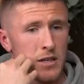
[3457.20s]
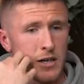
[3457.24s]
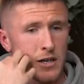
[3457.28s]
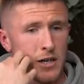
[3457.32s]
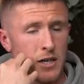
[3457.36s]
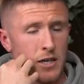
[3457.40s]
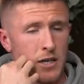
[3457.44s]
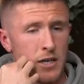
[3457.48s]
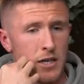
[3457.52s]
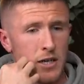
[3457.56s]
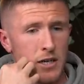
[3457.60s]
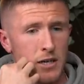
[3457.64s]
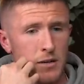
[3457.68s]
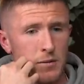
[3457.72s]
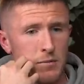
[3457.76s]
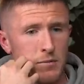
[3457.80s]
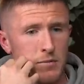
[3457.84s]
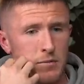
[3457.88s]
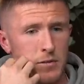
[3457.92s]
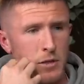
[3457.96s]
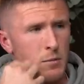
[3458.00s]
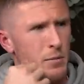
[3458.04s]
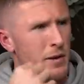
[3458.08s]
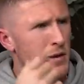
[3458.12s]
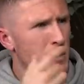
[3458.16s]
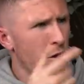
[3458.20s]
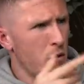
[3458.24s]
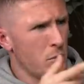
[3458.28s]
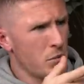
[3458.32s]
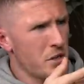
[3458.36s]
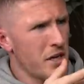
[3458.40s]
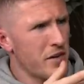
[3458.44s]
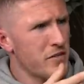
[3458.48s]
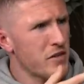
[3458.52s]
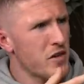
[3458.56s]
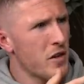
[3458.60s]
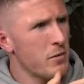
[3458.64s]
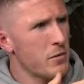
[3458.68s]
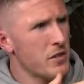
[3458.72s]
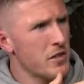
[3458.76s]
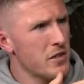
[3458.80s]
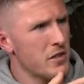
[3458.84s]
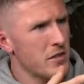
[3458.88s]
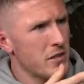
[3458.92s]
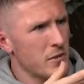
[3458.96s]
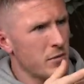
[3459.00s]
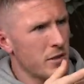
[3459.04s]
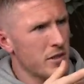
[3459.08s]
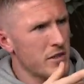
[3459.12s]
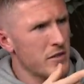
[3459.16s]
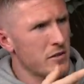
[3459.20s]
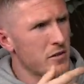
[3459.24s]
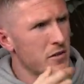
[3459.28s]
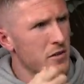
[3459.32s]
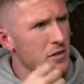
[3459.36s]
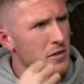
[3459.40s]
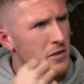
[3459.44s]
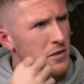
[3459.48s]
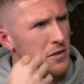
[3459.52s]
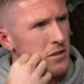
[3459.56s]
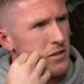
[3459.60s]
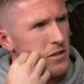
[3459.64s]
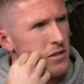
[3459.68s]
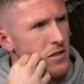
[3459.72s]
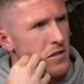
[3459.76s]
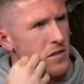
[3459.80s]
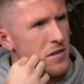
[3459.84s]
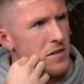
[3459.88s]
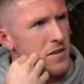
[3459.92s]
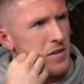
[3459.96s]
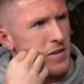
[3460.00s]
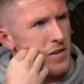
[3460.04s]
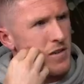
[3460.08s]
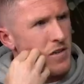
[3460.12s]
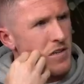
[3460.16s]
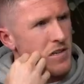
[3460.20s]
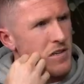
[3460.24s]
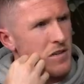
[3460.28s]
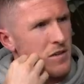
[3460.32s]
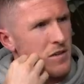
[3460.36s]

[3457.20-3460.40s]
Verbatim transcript: And you might know him, Jeff Thomas. He went to your school. He's